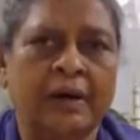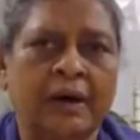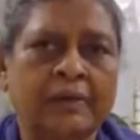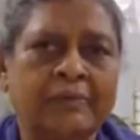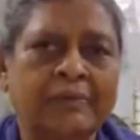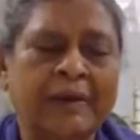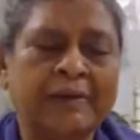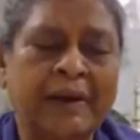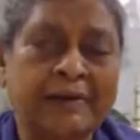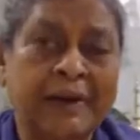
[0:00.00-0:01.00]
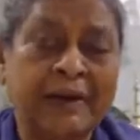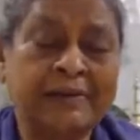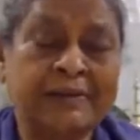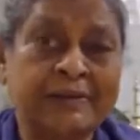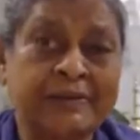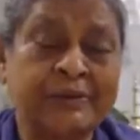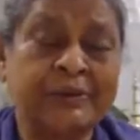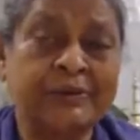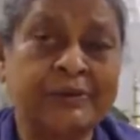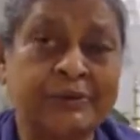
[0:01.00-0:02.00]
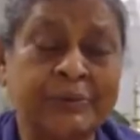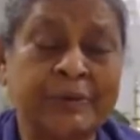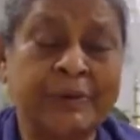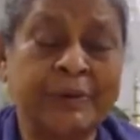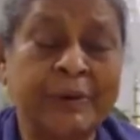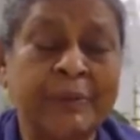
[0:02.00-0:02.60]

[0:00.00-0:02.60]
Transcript: I felt that nuns should be